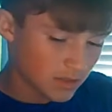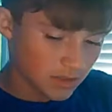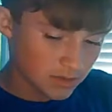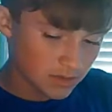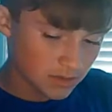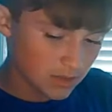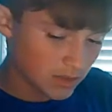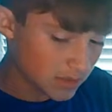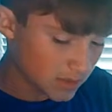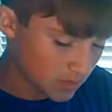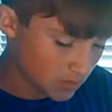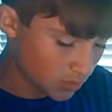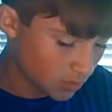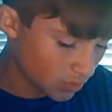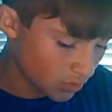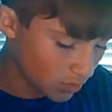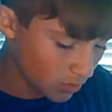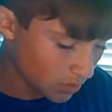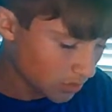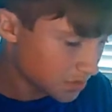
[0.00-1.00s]
So that's
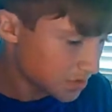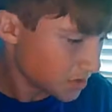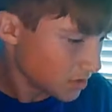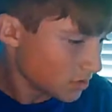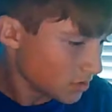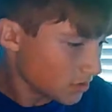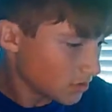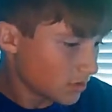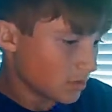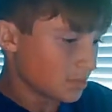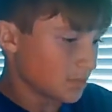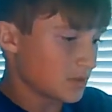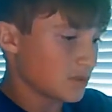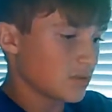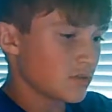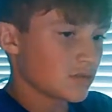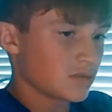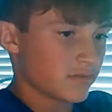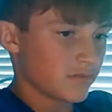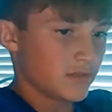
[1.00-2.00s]
cool too. I'll put
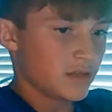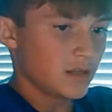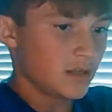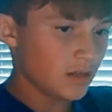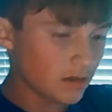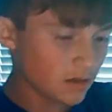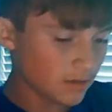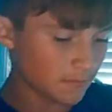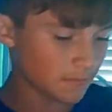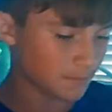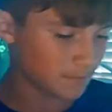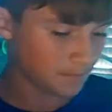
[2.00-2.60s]
those over here